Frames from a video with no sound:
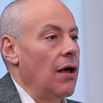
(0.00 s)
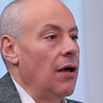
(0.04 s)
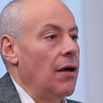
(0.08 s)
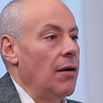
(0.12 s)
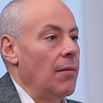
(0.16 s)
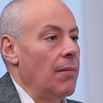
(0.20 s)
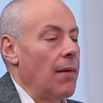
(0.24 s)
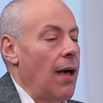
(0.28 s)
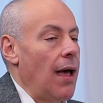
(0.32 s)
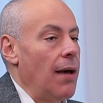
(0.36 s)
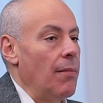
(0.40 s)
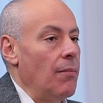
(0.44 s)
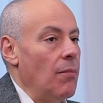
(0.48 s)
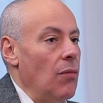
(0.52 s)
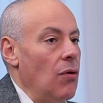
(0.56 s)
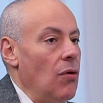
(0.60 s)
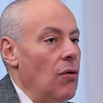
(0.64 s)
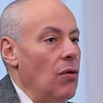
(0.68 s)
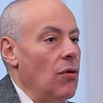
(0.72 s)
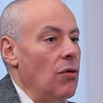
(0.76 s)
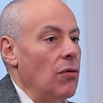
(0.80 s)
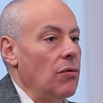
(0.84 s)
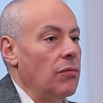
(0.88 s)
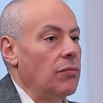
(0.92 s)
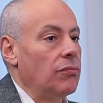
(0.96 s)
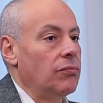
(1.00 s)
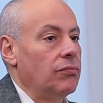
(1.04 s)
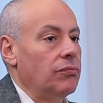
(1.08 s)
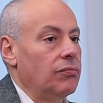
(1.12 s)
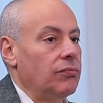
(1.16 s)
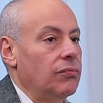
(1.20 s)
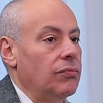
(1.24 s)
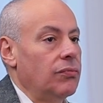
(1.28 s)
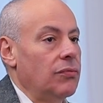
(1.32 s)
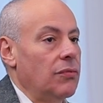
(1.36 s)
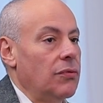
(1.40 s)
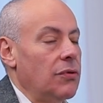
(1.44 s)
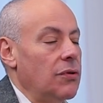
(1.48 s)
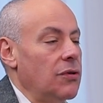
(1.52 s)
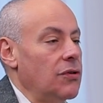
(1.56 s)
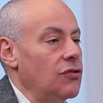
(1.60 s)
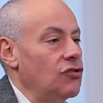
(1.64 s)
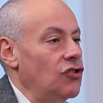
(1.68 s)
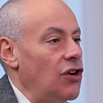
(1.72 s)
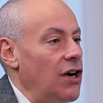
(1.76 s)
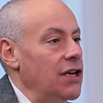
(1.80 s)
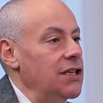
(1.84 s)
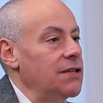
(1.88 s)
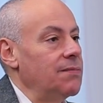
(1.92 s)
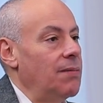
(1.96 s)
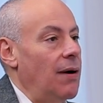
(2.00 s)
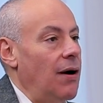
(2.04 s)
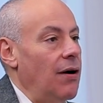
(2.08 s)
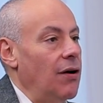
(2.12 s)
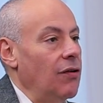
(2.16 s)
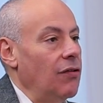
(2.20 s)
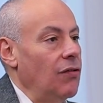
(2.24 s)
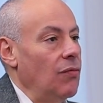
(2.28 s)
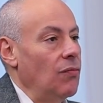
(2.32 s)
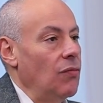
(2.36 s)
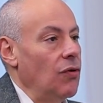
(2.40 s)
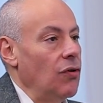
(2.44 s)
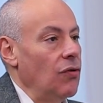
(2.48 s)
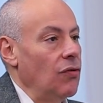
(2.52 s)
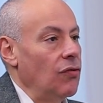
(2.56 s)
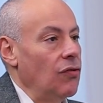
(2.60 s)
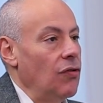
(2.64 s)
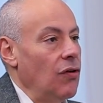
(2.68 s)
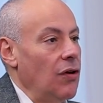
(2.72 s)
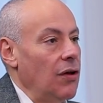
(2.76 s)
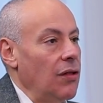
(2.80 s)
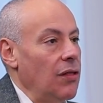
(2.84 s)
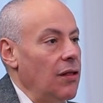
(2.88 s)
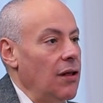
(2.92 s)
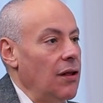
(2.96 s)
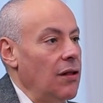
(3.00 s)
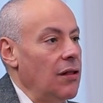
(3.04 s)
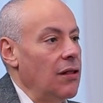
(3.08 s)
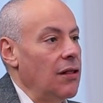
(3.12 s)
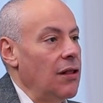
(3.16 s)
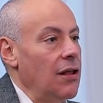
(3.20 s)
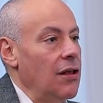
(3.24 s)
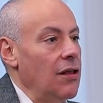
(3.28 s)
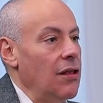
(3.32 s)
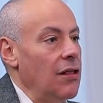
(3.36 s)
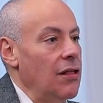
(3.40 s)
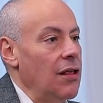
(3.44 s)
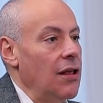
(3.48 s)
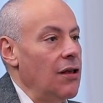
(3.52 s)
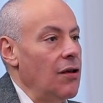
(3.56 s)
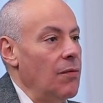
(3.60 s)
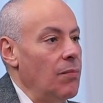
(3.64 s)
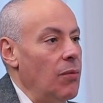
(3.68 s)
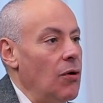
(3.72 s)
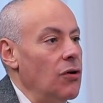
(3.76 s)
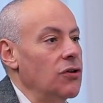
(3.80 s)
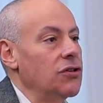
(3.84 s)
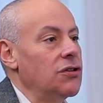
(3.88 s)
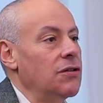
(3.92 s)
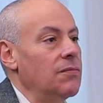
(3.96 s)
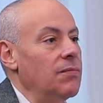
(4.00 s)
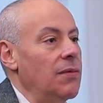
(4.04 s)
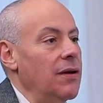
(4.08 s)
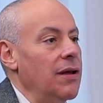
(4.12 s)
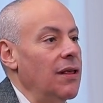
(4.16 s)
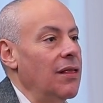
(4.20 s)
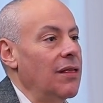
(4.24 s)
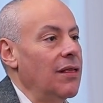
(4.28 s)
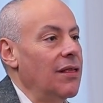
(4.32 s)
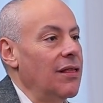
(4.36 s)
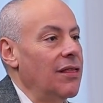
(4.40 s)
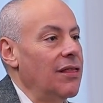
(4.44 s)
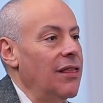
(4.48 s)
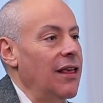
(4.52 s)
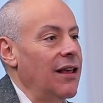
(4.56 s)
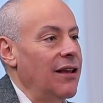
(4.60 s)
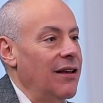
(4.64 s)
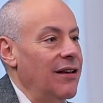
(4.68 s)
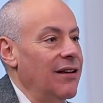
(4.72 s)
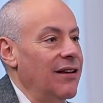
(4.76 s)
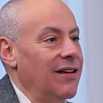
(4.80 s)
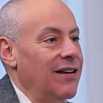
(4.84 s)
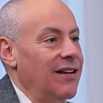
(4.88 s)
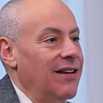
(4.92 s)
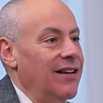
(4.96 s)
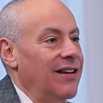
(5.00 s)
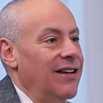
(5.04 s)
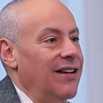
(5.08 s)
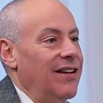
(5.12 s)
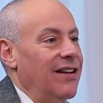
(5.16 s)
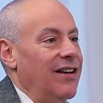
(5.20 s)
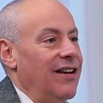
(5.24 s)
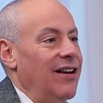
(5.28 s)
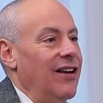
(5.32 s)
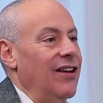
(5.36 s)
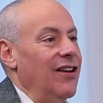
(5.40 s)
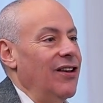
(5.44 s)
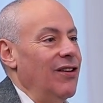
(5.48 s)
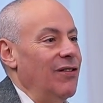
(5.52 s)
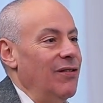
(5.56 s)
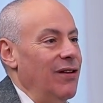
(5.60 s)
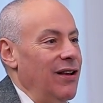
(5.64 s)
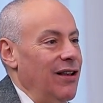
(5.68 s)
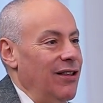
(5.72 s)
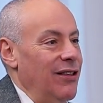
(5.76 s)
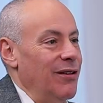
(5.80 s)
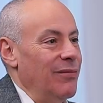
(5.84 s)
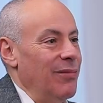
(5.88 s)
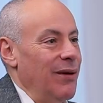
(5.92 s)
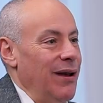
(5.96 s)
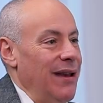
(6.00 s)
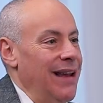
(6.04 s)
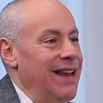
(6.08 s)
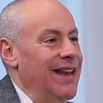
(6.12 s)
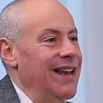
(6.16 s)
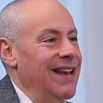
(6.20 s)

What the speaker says: and more transparent in what you're doing than you possibly think you need to be.